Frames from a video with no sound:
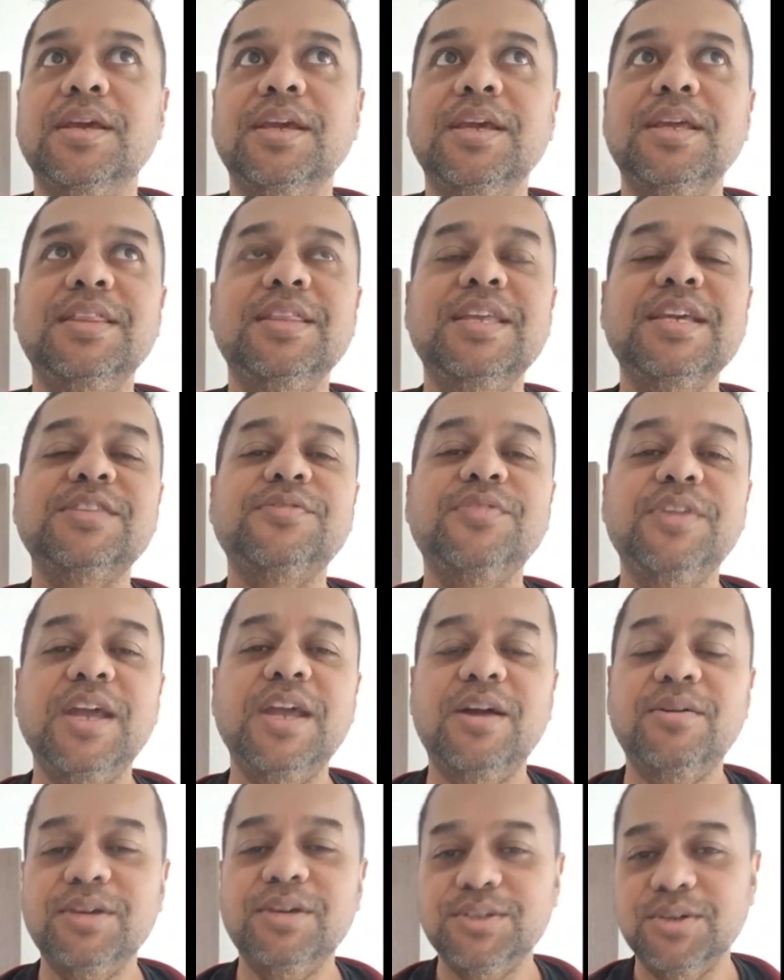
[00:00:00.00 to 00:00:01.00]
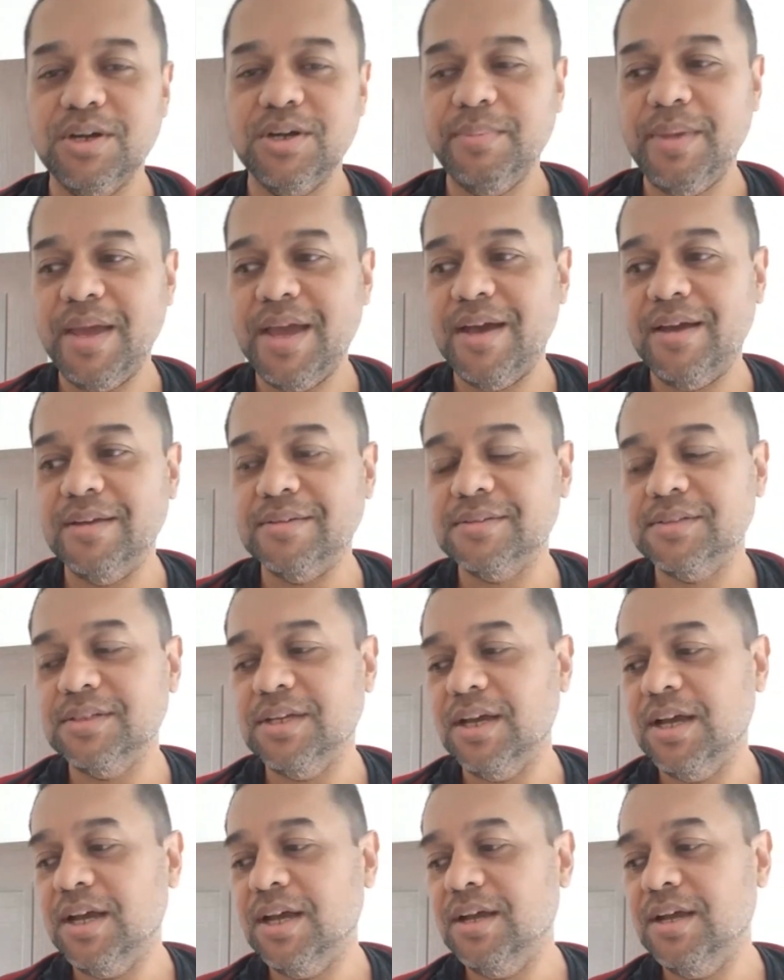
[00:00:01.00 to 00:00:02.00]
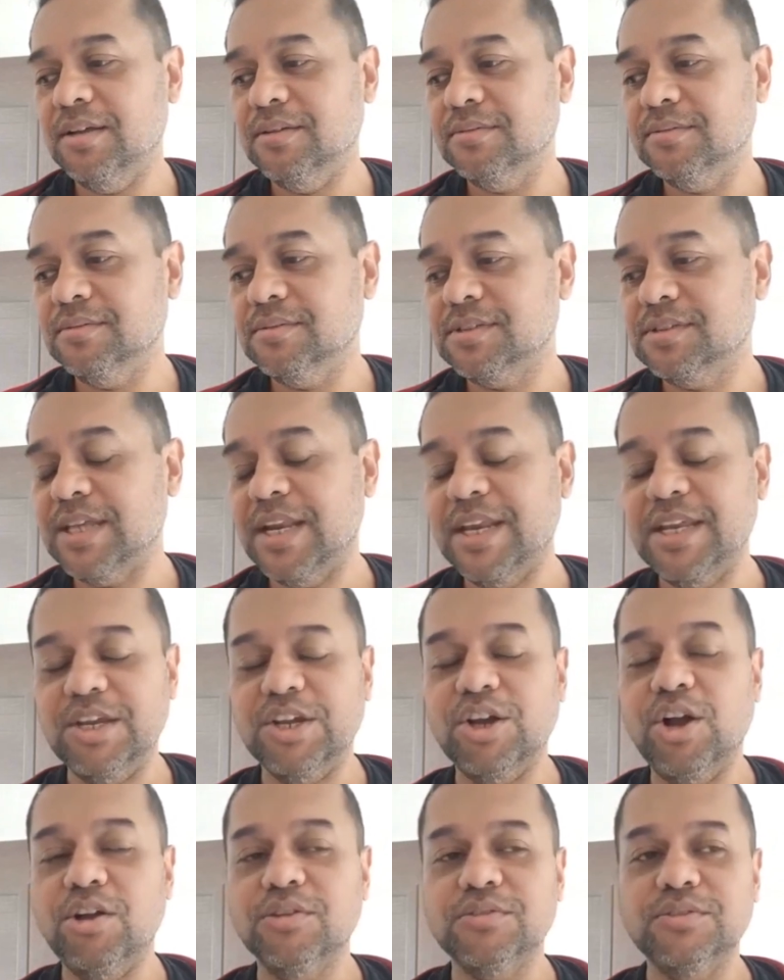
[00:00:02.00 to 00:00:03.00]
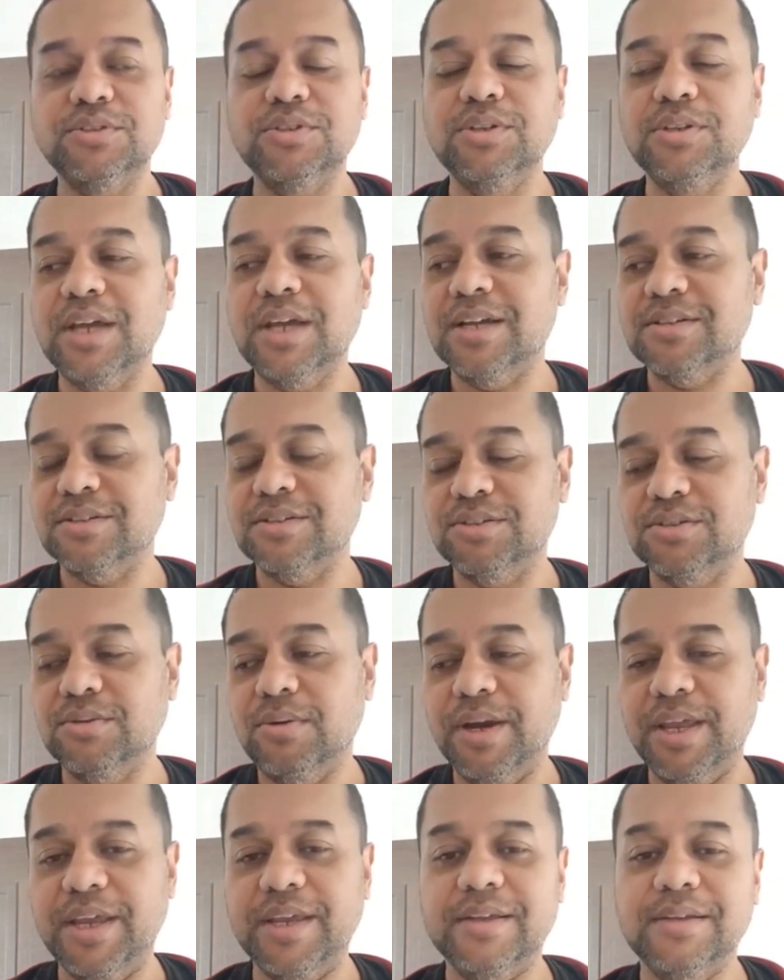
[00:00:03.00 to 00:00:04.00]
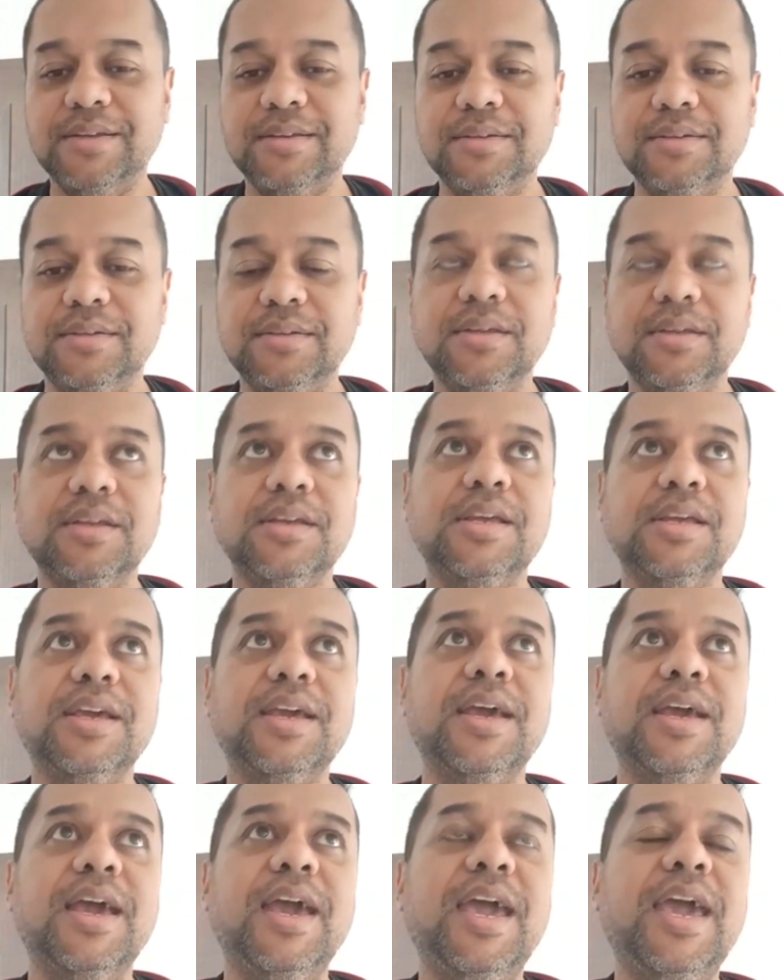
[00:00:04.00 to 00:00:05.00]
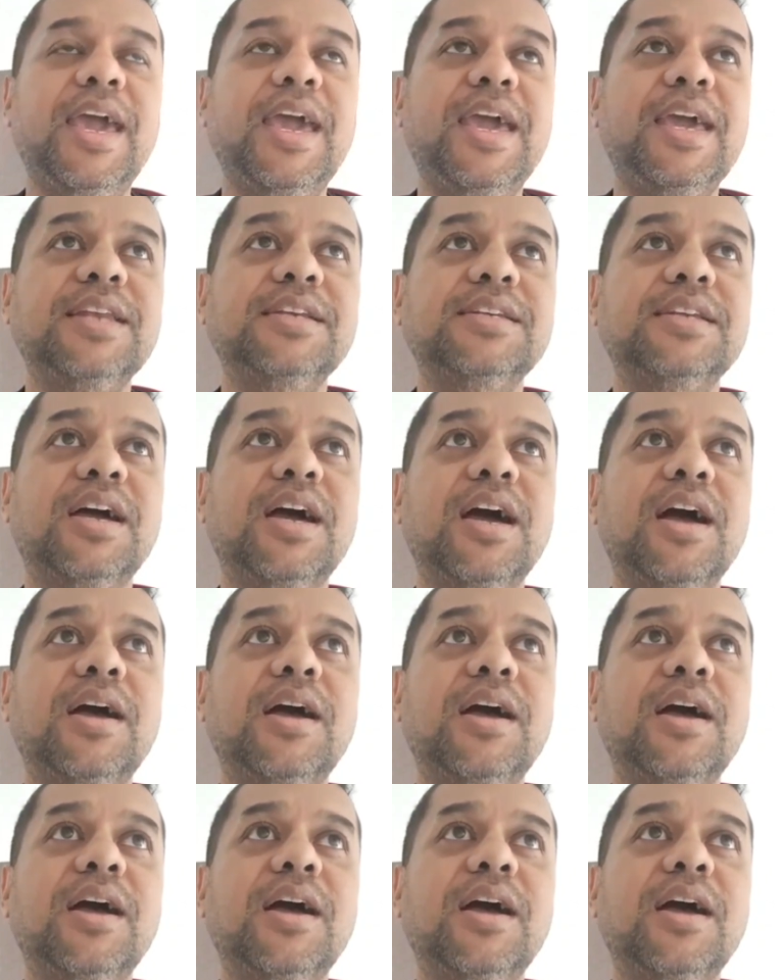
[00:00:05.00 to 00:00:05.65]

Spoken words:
In this video I want to talk about setting your goals for 2020. And